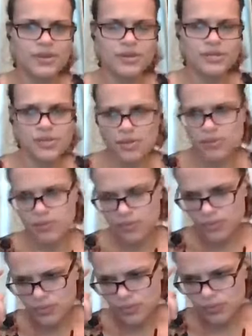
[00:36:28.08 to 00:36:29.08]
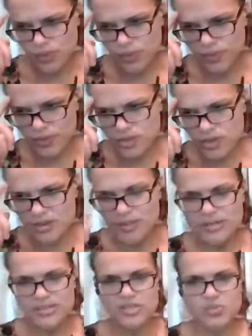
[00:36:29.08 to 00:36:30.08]
so what we were talking about
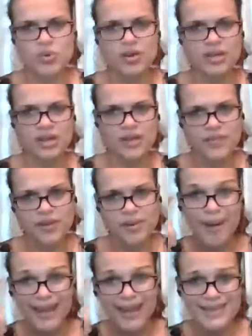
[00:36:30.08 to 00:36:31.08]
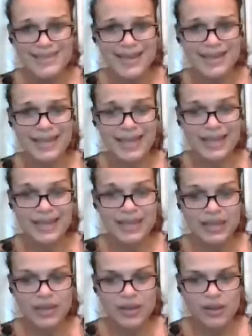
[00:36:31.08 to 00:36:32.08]
is just working on their mindset like
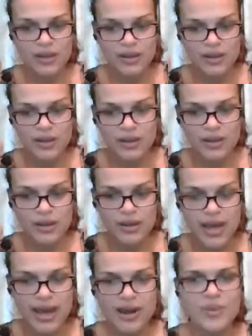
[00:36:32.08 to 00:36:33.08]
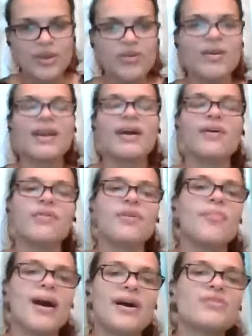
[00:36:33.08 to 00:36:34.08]
how do we create healthy
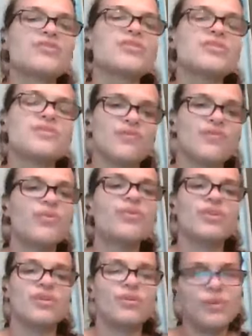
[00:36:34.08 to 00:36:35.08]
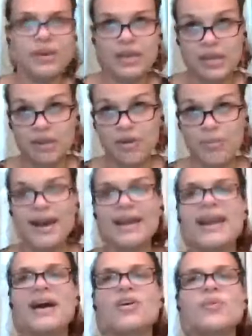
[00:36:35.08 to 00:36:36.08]
boundaries for you in your
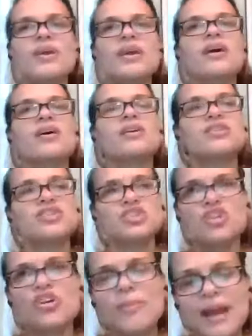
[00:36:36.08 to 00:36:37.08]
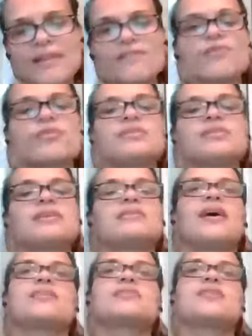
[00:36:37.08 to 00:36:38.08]
mind? How do we condition your mind for
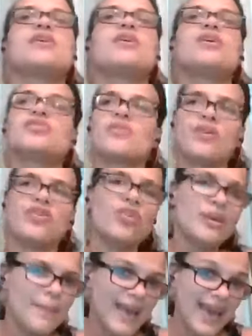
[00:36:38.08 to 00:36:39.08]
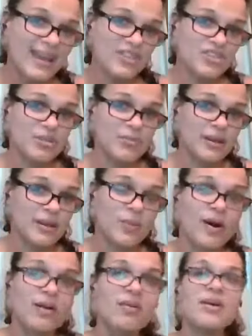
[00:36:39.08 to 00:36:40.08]
success so that you can manage your money
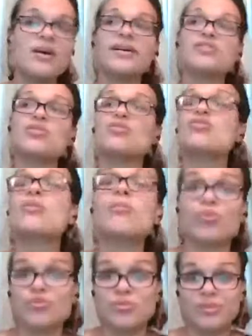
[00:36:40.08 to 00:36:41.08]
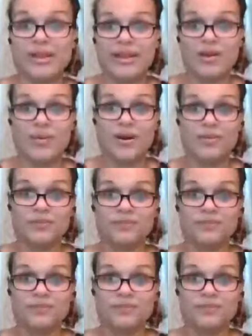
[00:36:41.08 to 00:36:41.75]
well and so you can multiply it well?